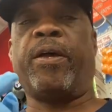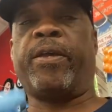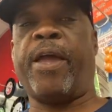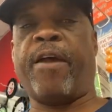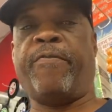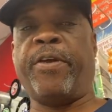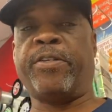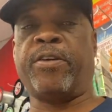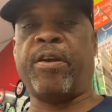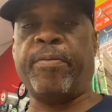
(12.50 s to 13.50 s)

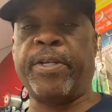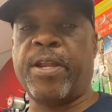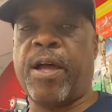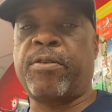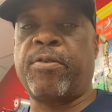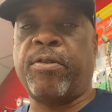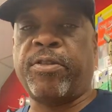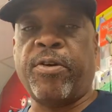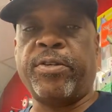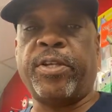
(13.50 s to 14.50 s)
Catfish going to be stocked on
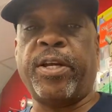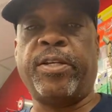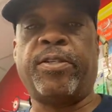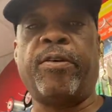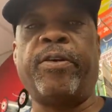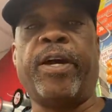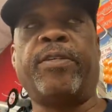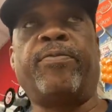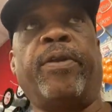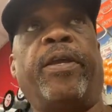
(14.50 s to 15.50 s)
Thursday, so you
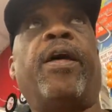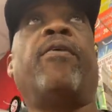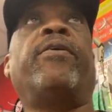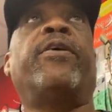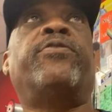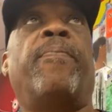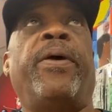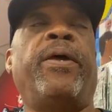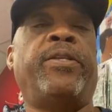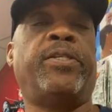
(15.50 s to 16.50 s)
guys want to get out, get your
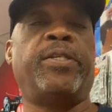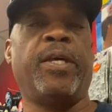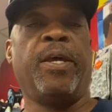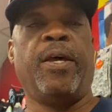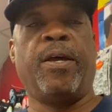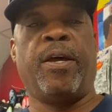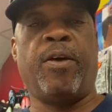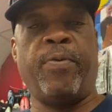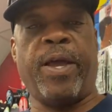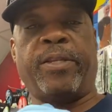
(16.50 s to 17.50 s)
baits.
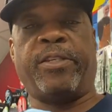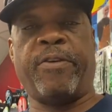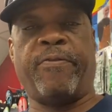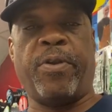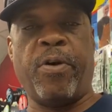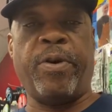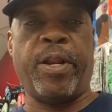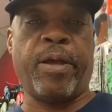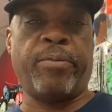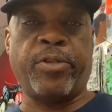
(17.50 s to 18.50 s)
We got stuff
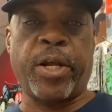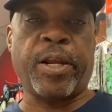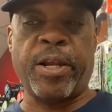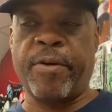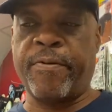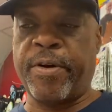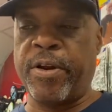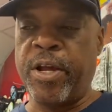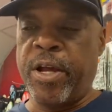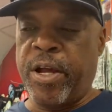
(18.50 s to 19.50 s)
loaded up: chicken liver,
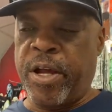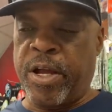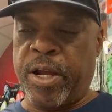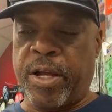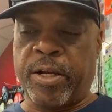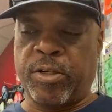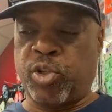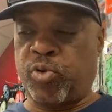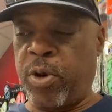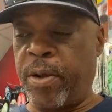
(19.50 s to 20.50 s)

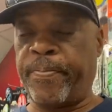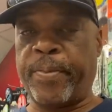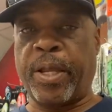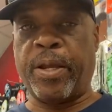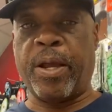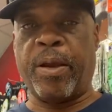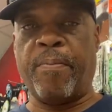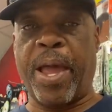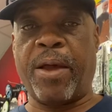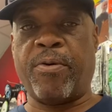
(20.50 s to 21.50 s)
shrimp,
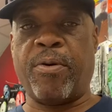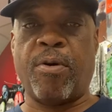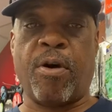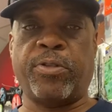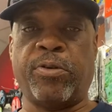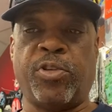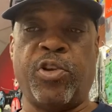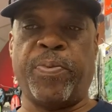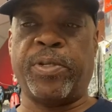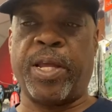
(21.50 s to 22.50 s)
mackerel, also
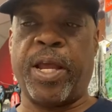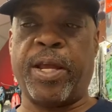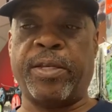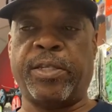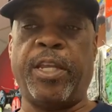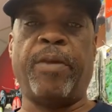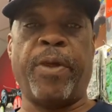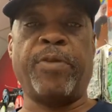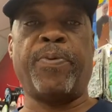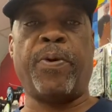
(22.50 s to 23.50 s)
super sand.
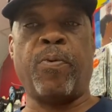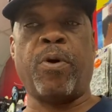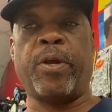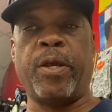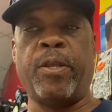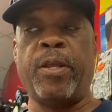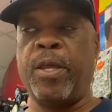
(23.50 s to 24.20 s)
Stinkbait's been working.